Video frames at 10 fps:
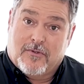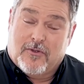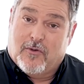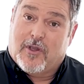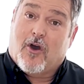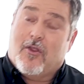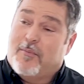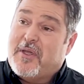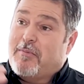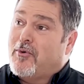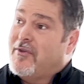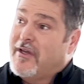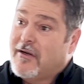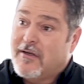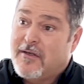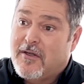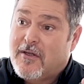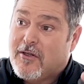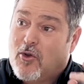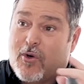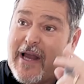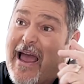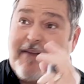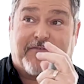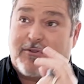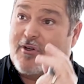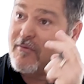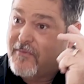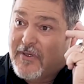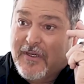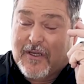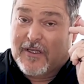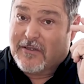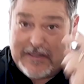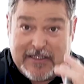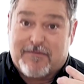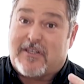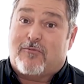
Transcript: You would call the people that are going after a, a living